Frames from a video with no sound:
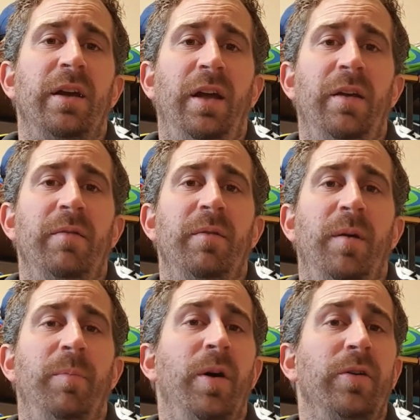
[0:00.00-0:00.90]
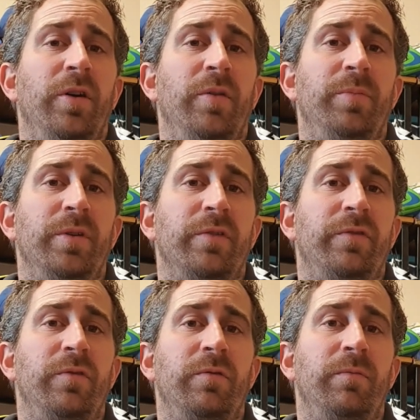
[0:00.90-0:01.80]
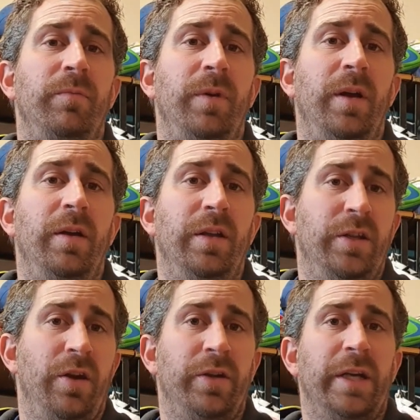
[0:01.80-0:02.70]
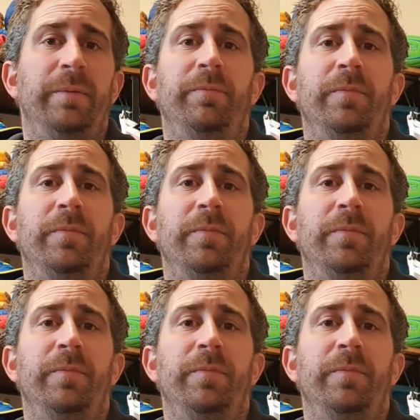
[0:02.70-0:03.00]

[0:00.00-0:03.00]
a Boho Beautiful yoga.